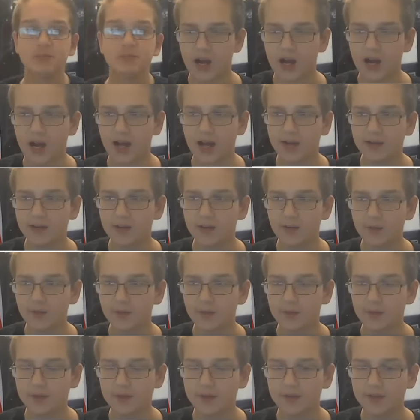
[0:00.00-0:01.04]
I know
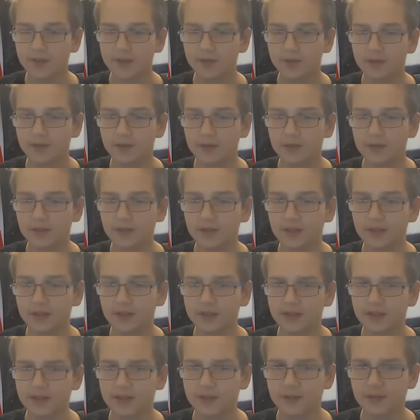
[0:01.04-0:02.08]
where you
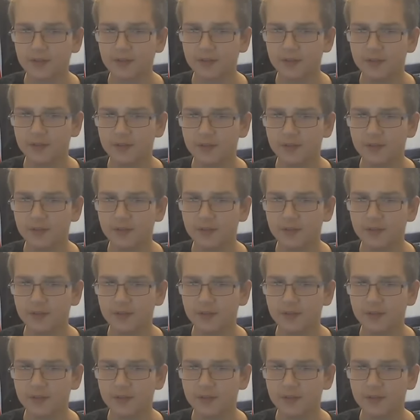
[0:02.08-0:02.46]
live.